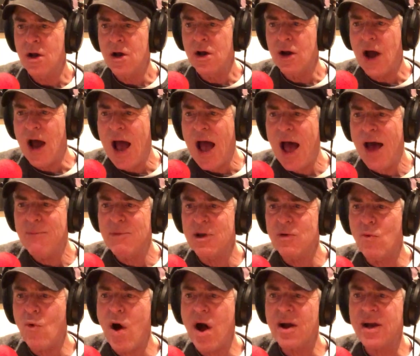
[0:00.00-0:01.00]
I've
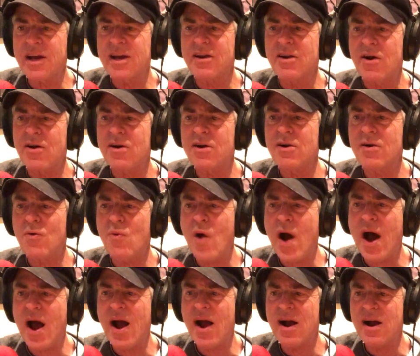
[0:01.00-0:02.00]
been walking on a
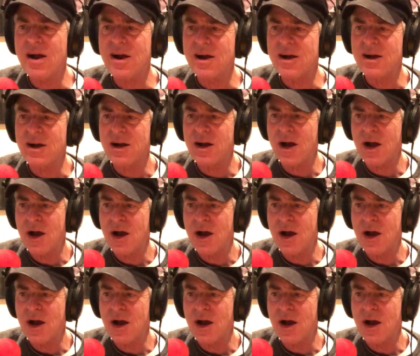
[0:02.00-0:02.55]
wire